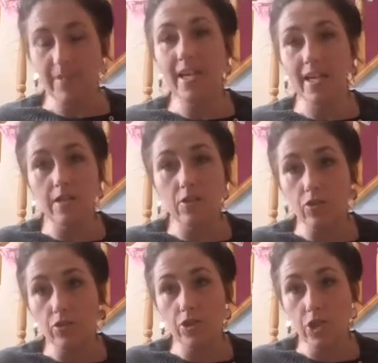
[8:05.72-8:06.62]
In a
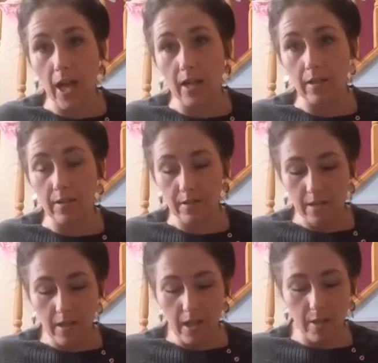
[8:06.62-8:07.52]
Nutshell.
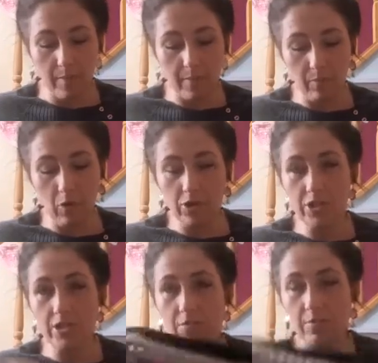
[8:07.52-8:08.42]
I've been
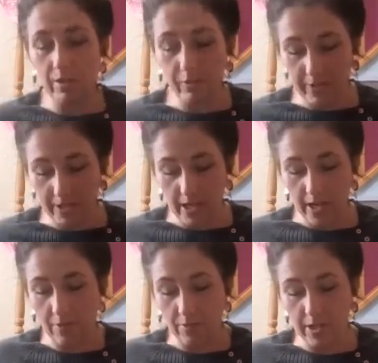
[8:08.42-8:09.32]
watching some little
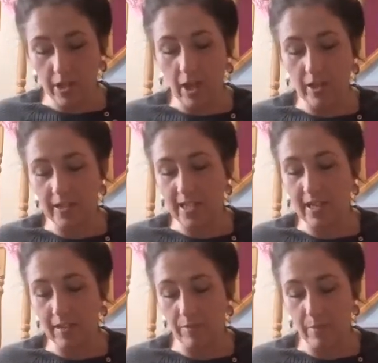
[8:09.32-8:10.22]
videos. I can't
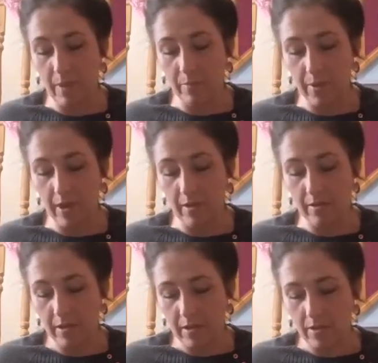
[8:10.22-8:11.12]
exactly remember
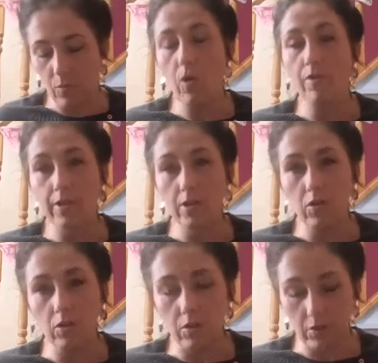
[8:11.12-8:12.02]
what they're
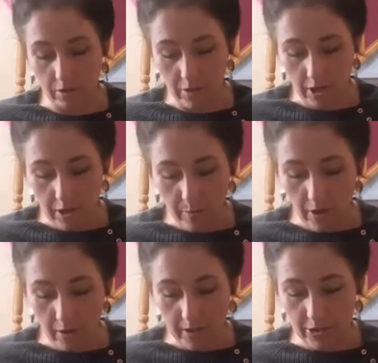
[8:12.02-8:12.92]
called,
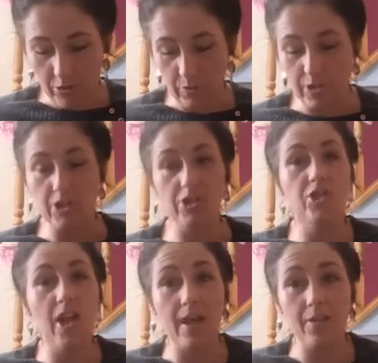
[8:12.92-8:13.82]
but I just wanted to
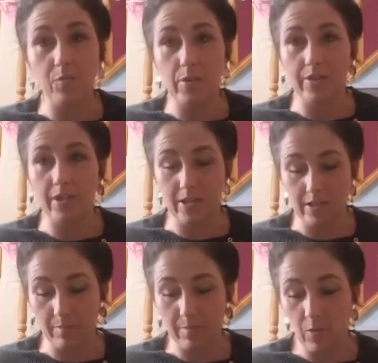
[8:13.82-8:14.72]
share them with you
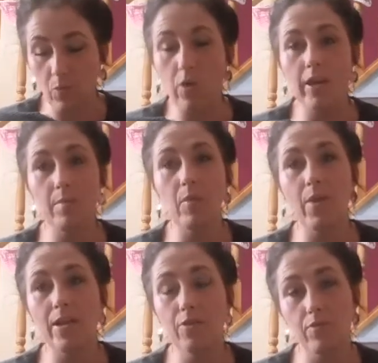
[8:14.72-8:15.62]
because I'm working my
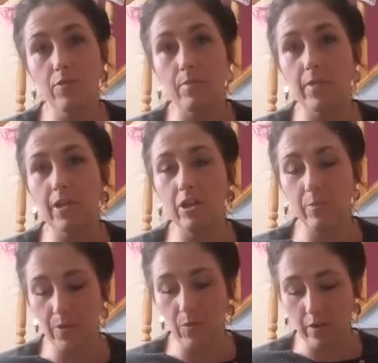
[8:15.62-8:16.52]
way through them. They're going to
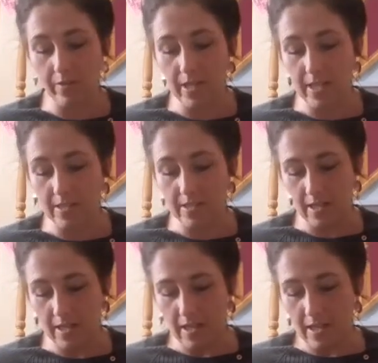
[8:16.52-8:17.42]
be one of these
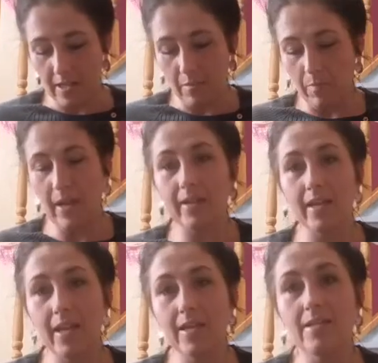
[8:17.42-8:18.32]

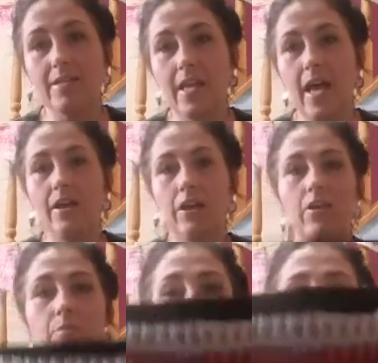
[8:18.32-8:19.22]
blankets that are
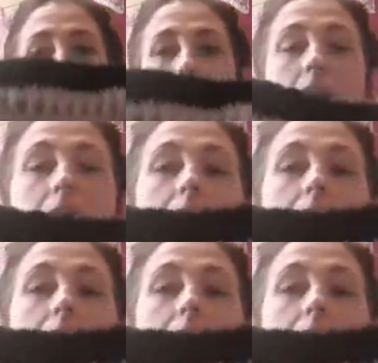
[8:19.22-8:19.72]
going to be